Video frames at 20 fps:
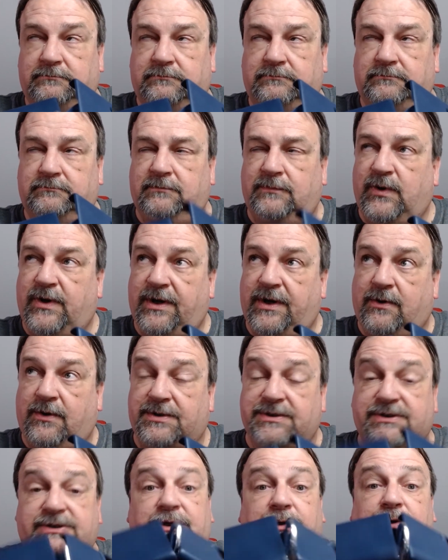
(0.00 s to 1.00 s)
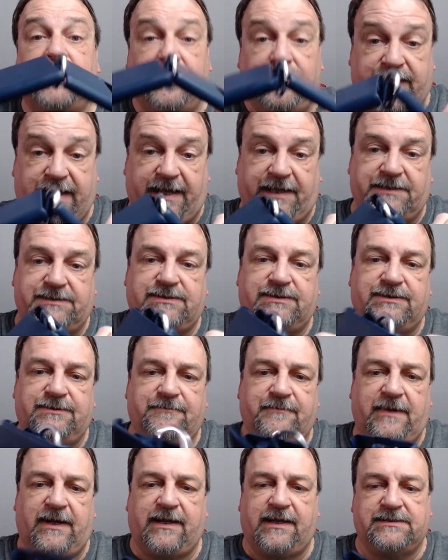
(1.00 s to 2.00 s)
what do you call it? Silicone case,
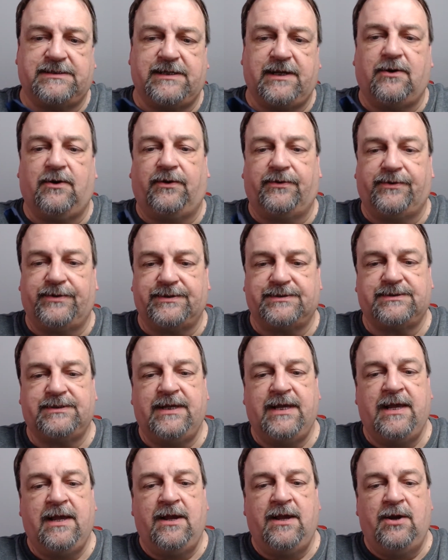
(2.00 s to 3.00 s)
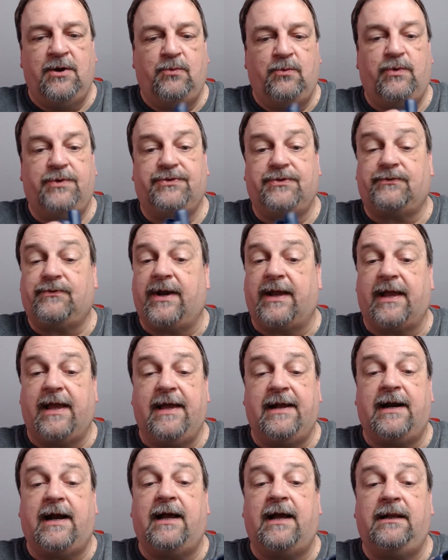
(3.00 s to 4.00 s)
I guess they call this, with the ring.
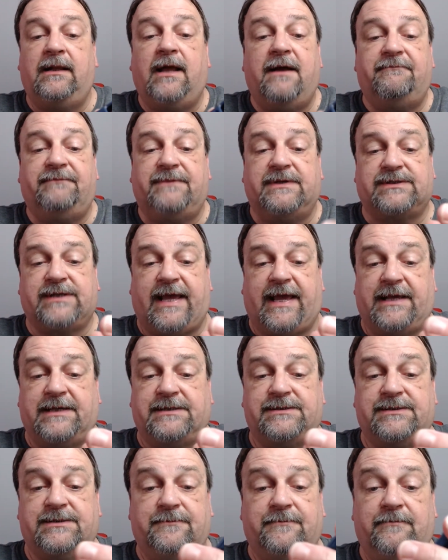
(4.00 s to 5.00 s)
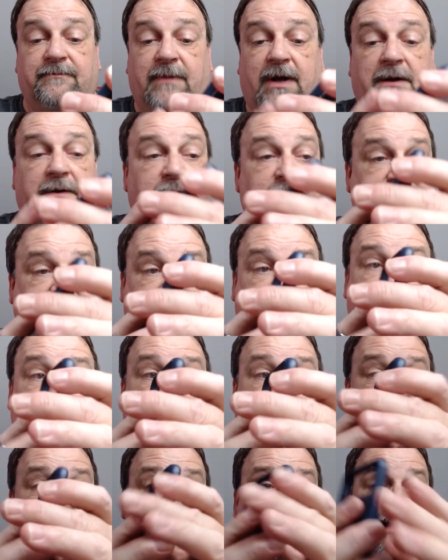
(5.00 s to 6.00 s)
And I love this case. I'm going to tell you
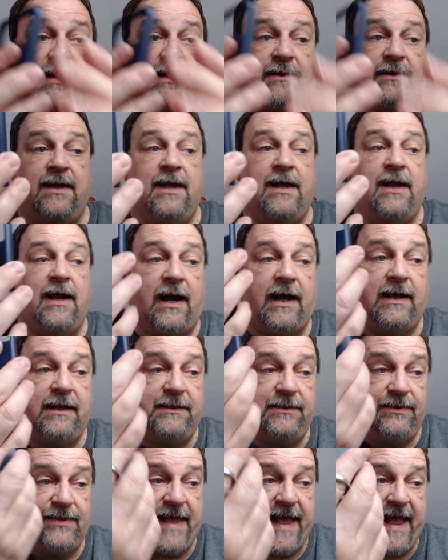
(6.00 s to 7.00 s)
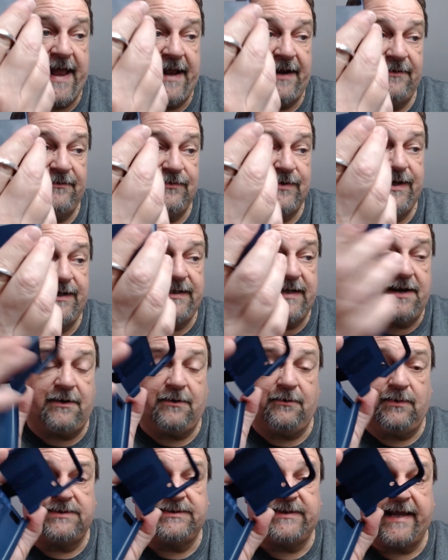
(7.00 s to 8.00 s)
right now, that right there
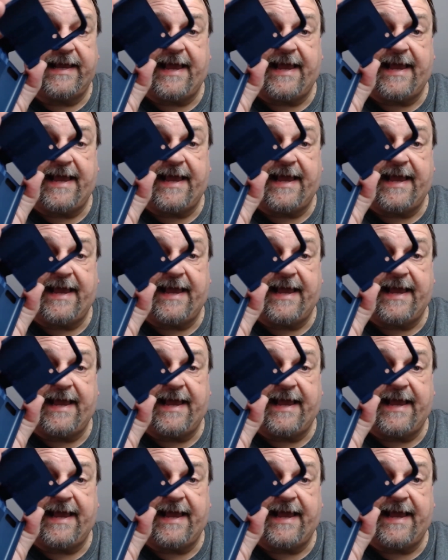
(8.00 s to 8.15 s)
was a game